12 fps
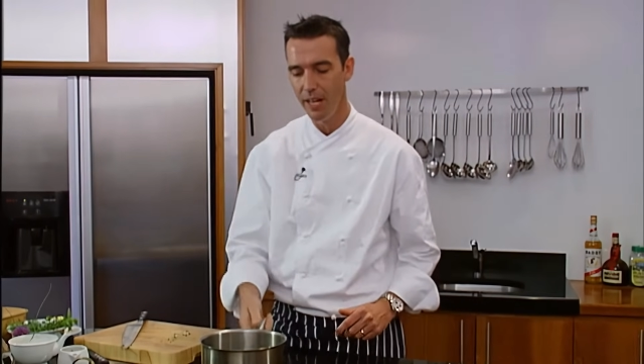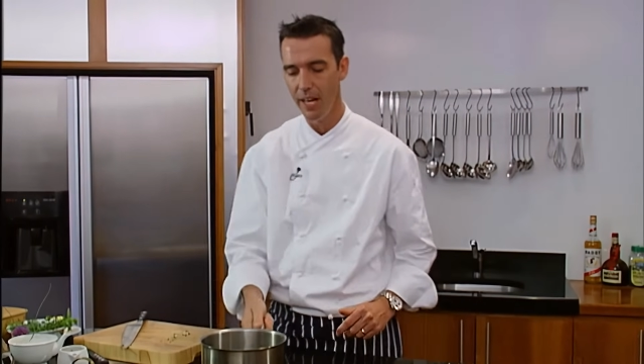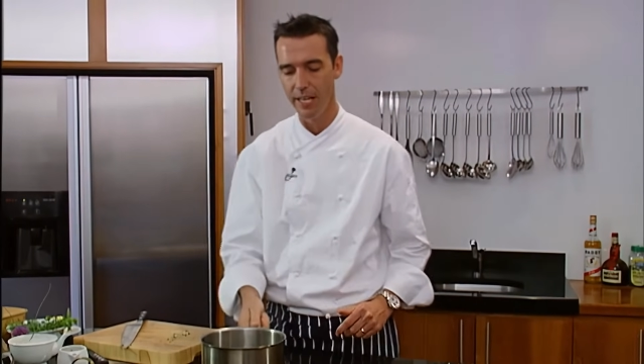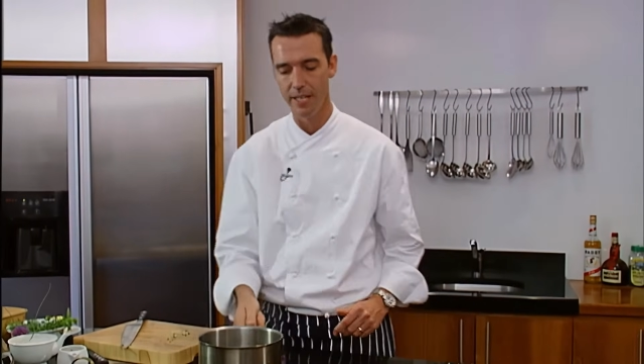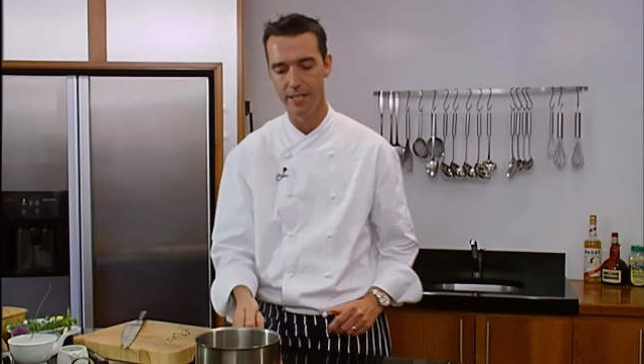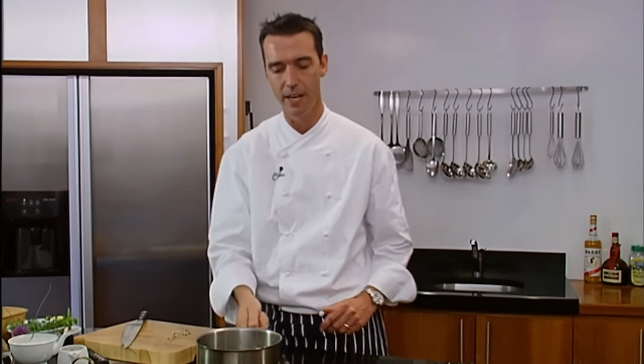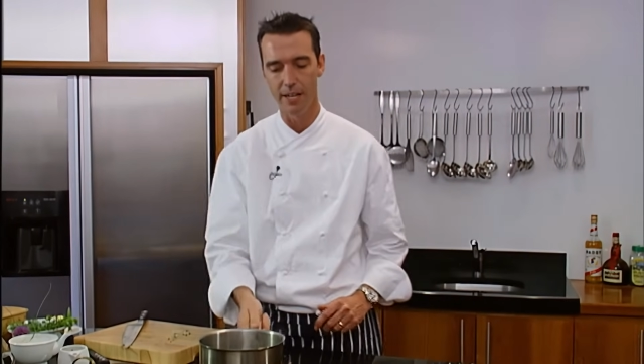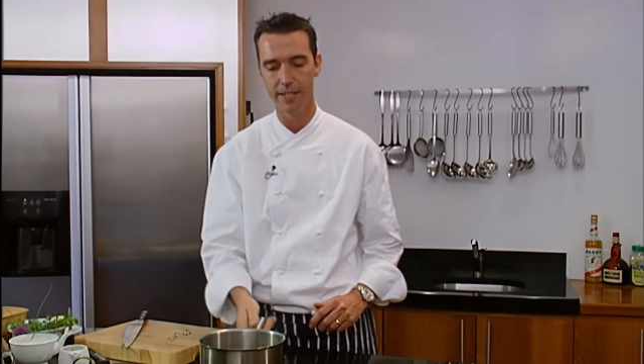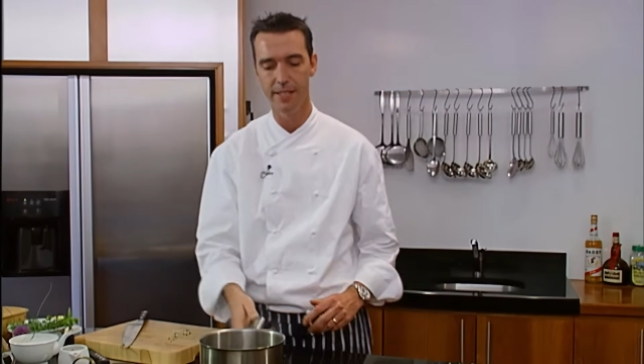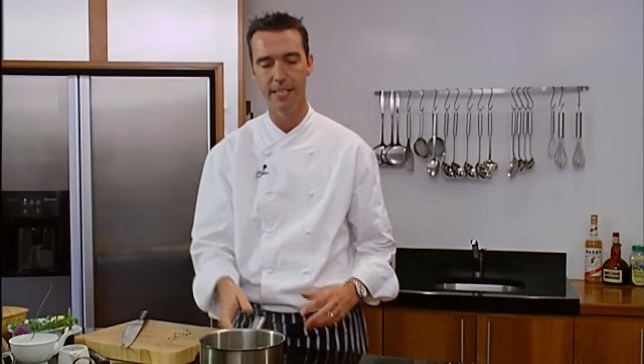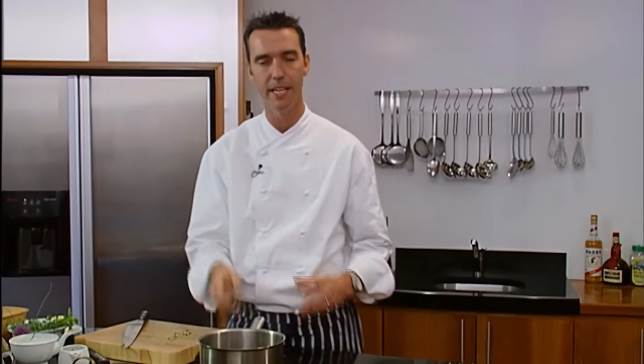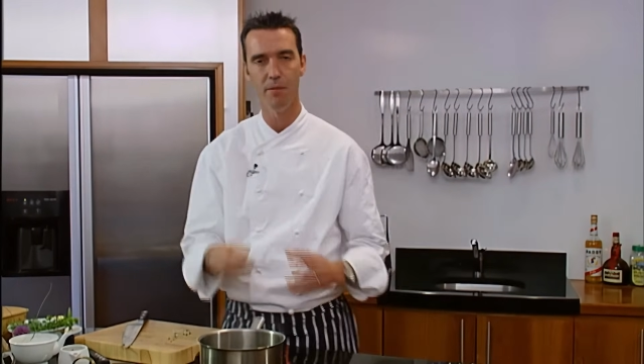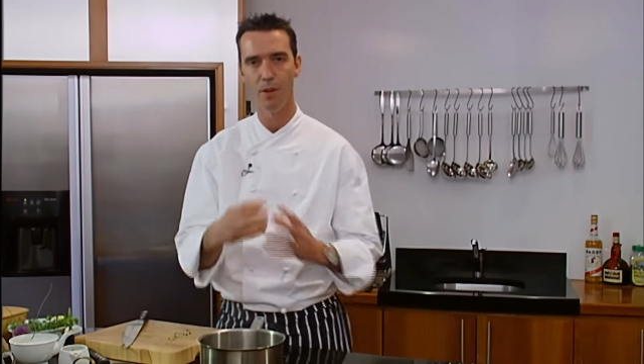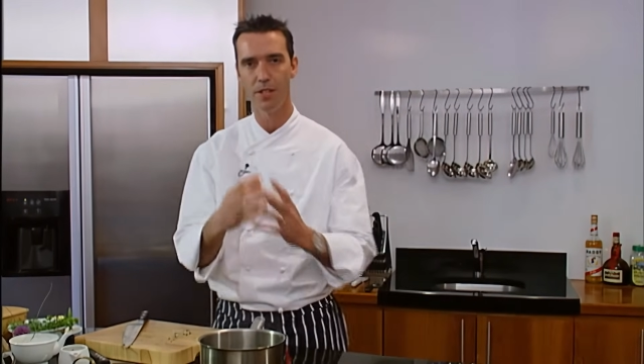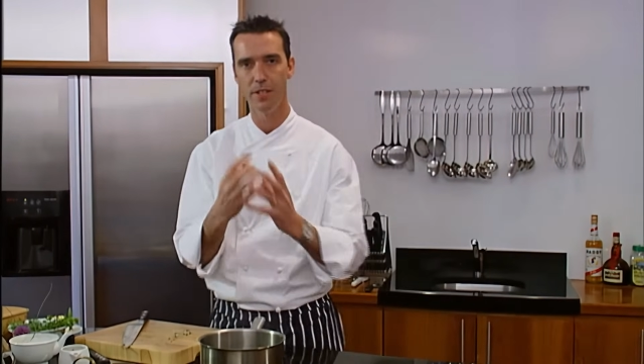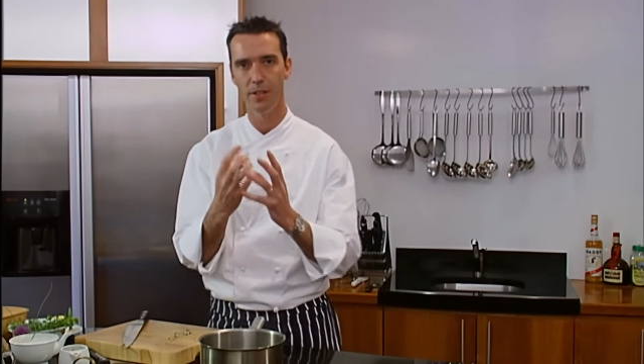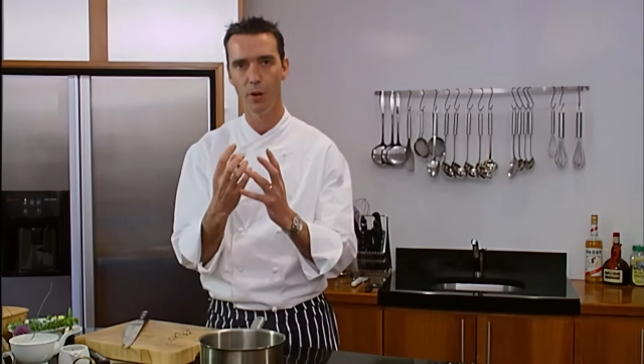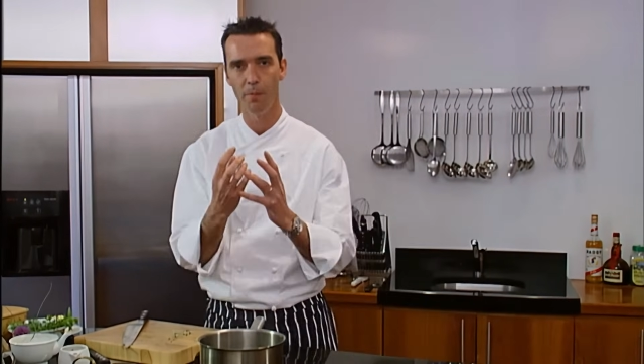and you'll start to see your
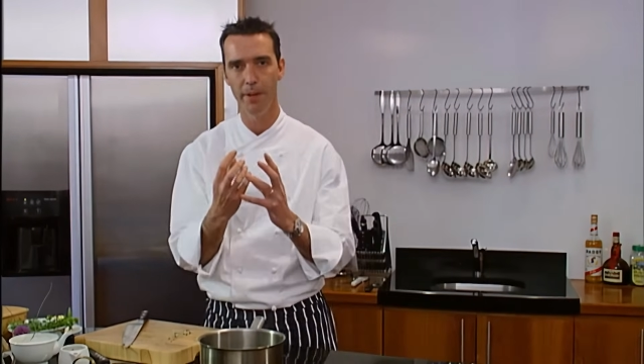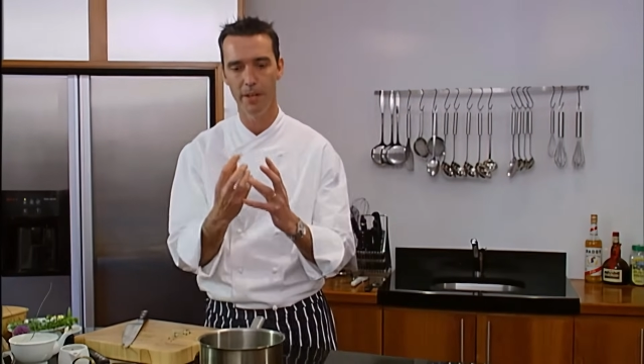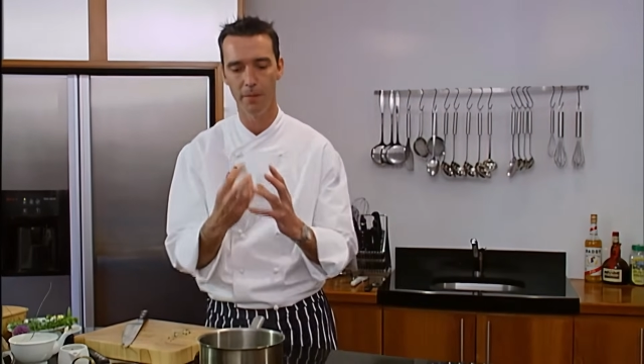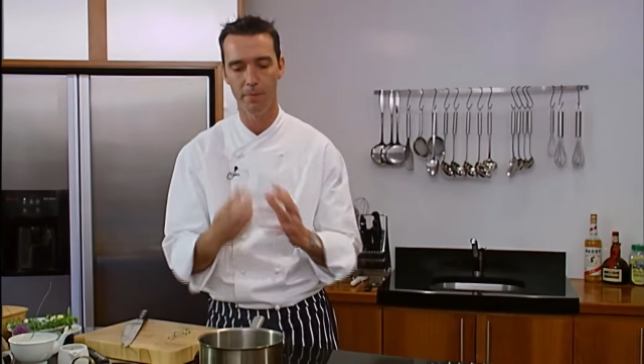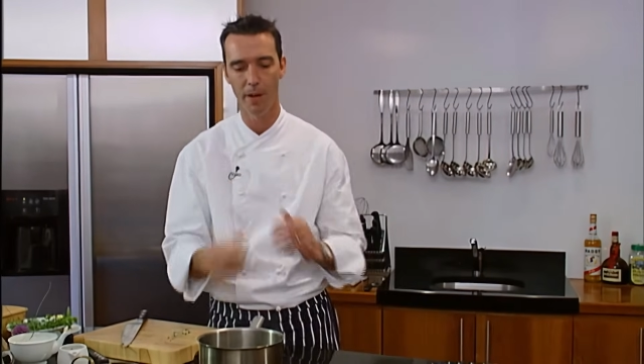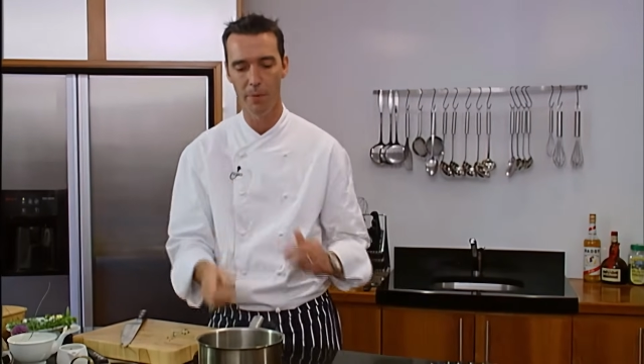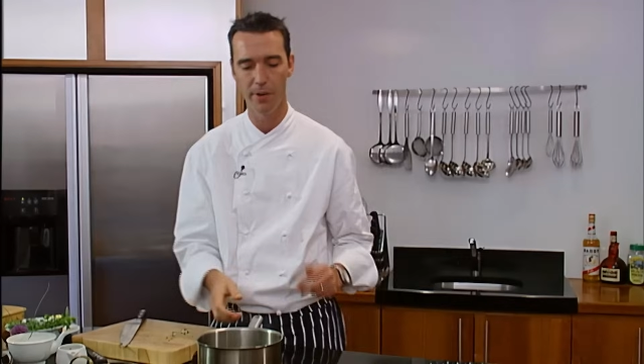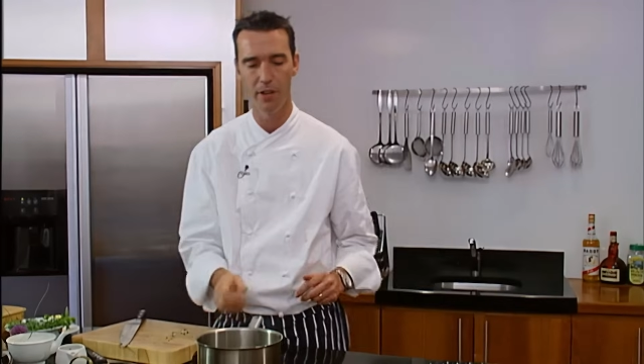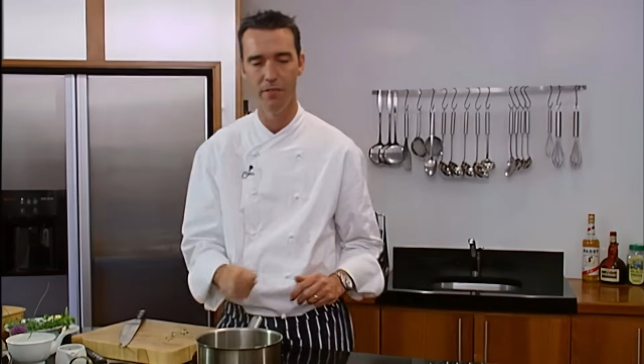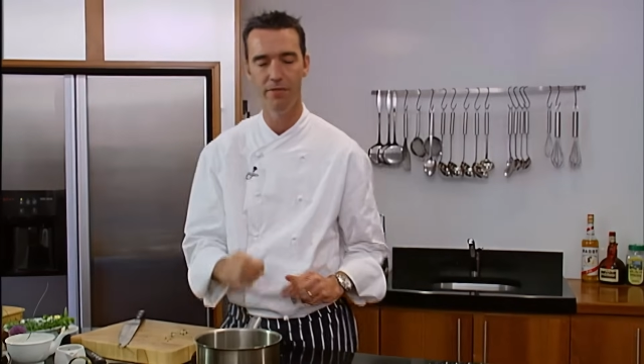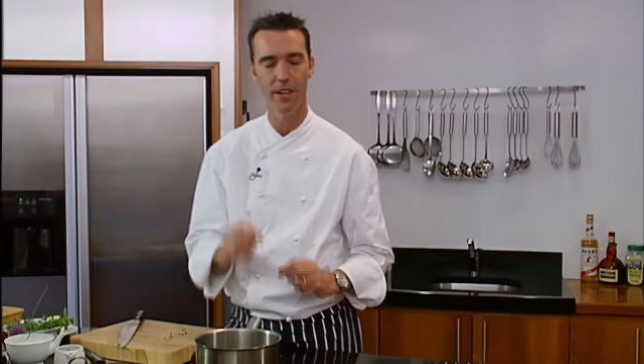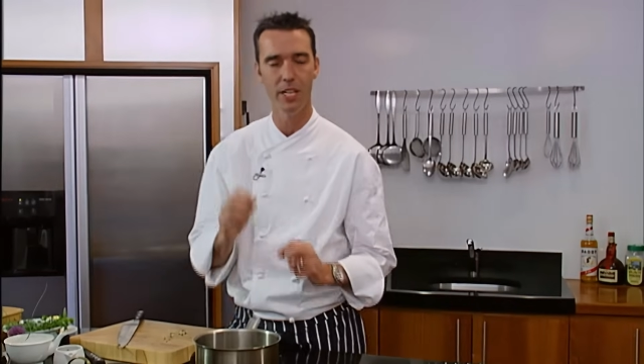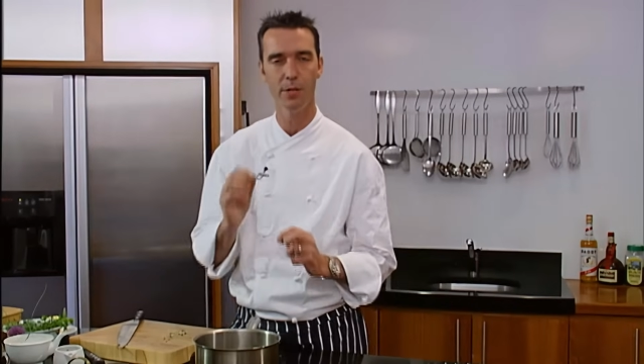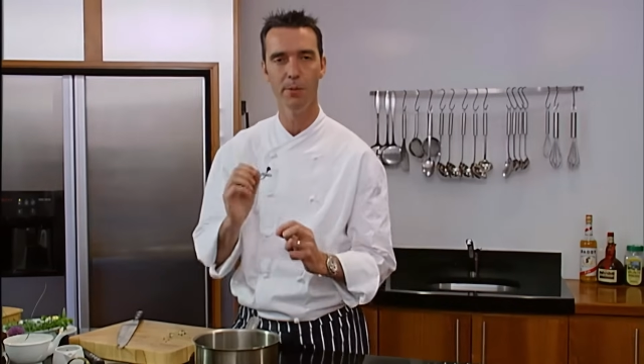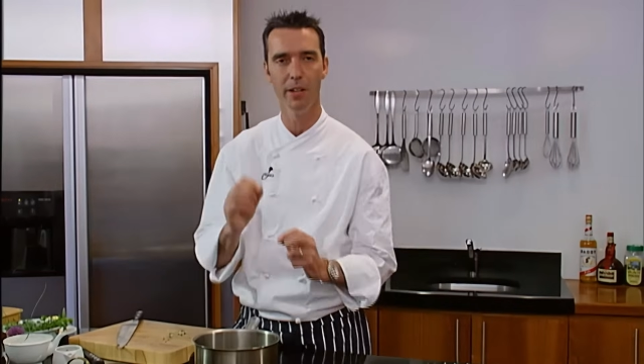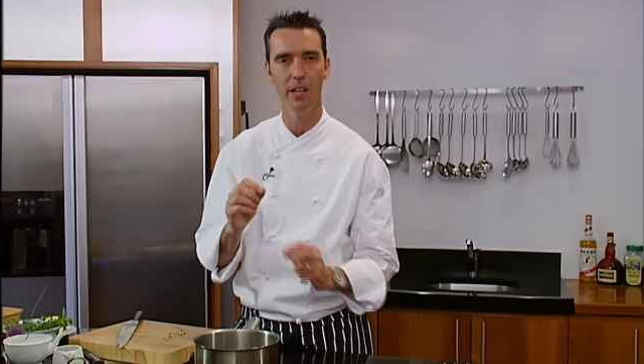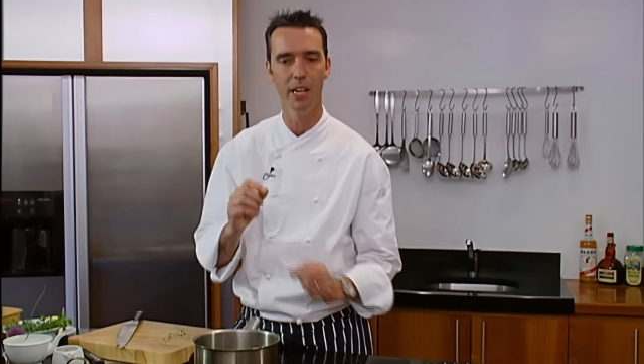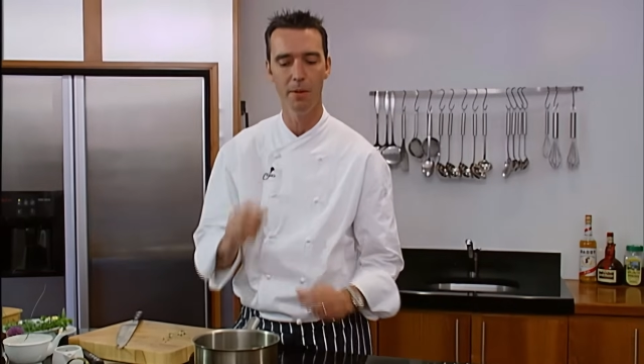mussels opening up, and we're going to finish with
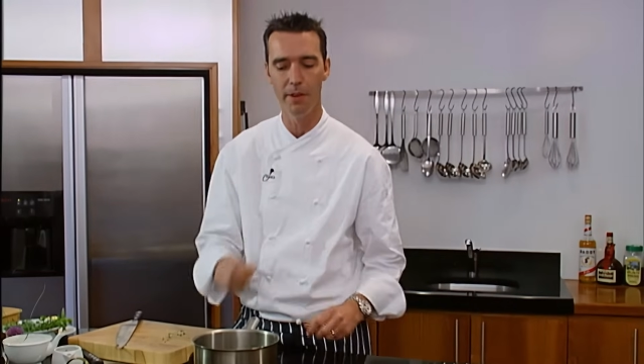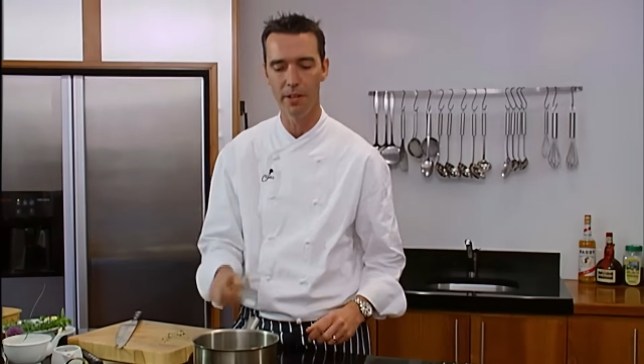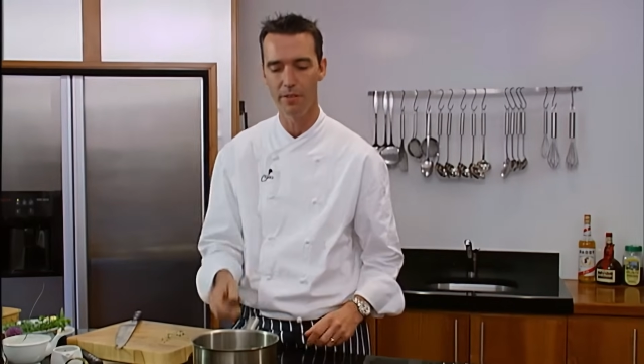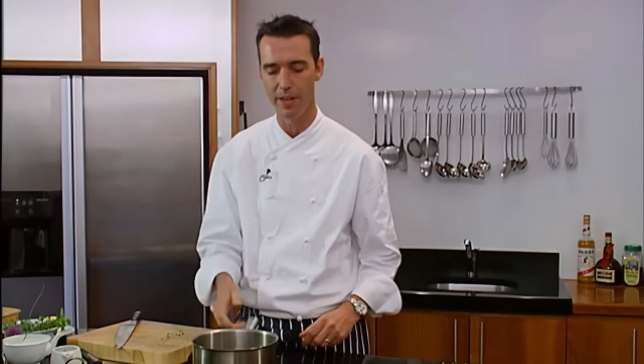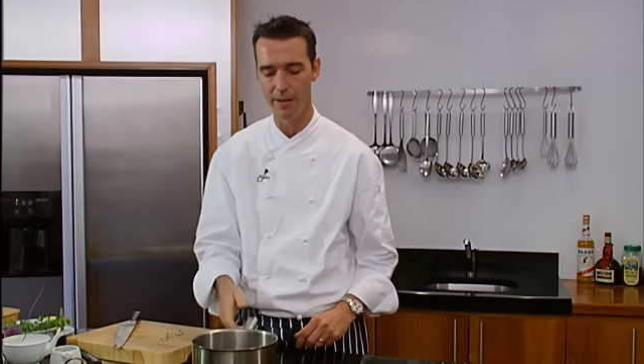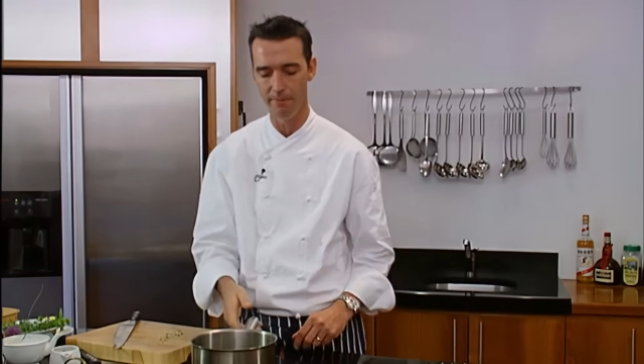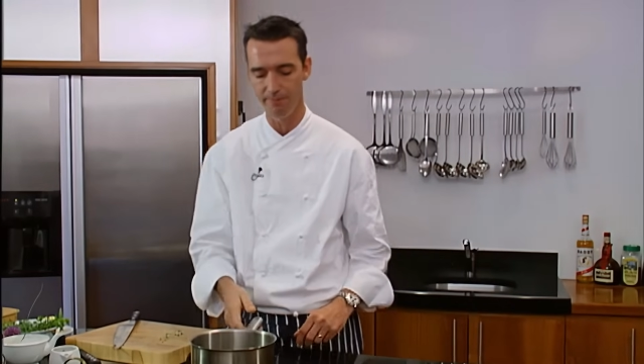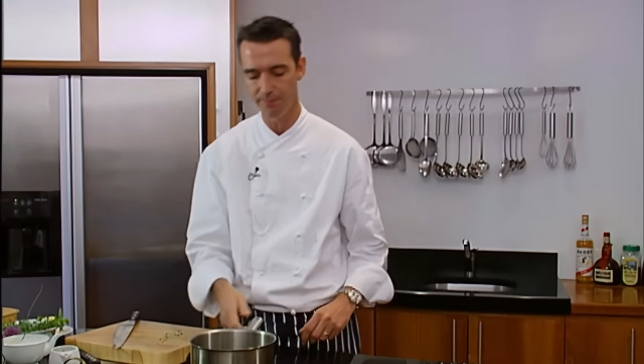a little bit of cream.